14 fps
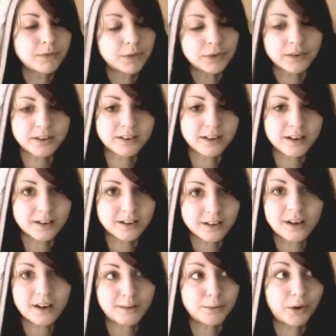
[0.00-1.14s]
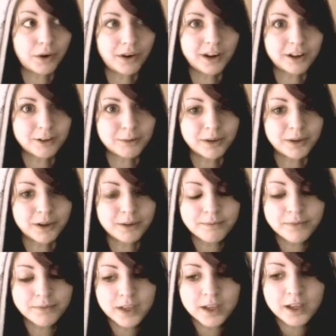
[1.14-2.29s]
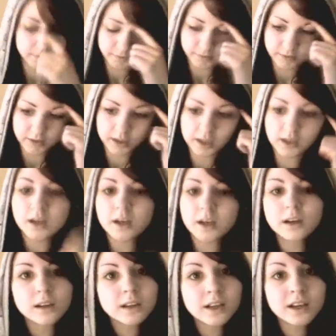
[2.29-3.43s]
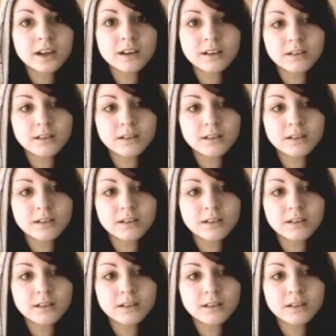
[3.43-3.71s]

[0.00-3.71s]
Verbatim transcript: understand I'm not an expert yeah.